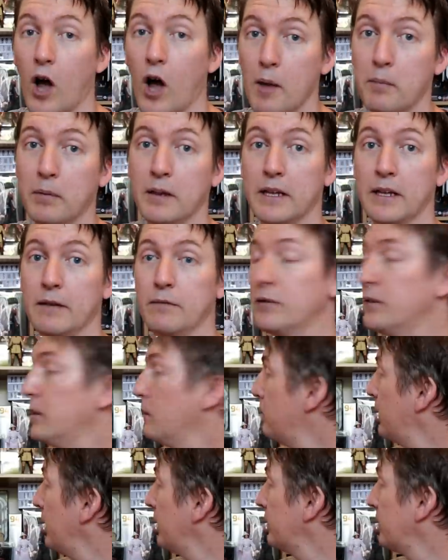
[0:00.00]
I believe the
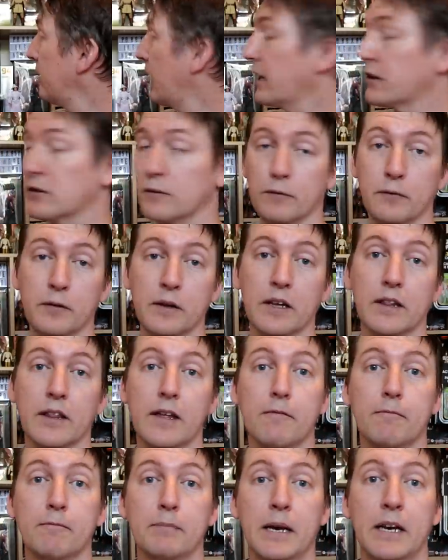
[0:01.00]
best action figure
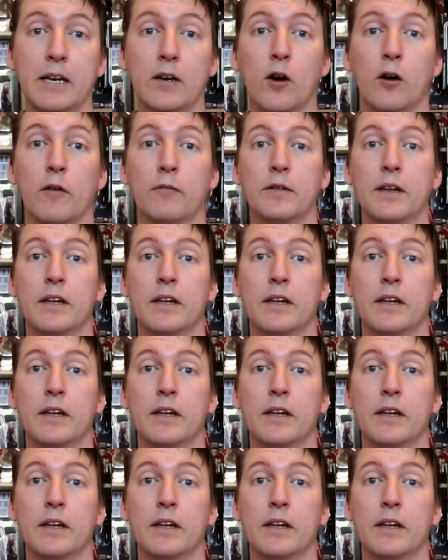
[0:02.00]
they've made of